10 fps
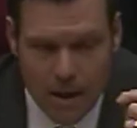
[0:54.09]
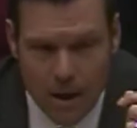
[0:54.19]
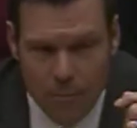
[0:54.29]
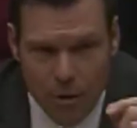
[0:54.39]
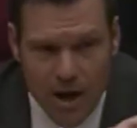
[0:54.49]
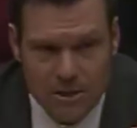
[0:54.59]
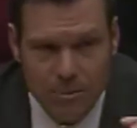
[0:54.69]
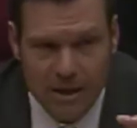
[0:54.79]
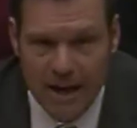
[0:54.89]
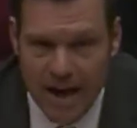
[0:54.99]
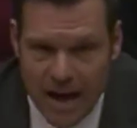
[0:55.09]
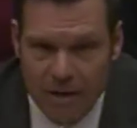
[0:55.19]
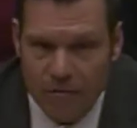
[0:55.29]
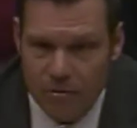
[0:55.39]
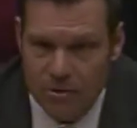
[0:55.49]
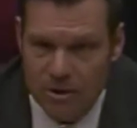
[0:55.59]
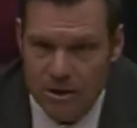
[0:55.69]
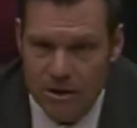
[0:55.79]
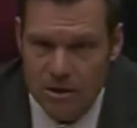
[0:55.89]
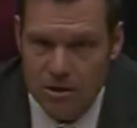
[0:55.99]
approximately half of those
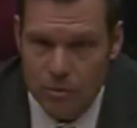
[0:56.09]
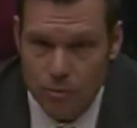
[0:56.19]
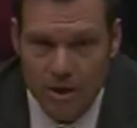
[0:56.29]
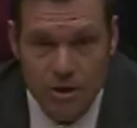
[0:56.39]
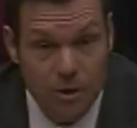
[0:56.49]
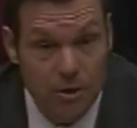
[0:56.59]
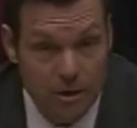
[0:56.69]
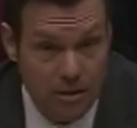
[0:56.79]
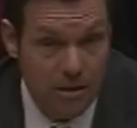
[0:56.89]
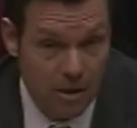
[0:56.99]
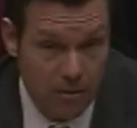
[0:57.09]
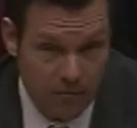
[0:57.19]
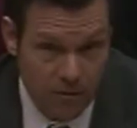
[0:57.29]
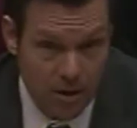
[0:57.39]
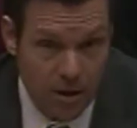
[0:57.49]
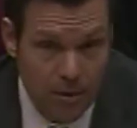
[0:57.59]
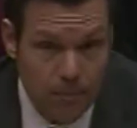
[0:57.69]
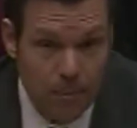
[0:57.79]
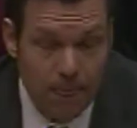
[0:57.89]
aliens registered at the DMV.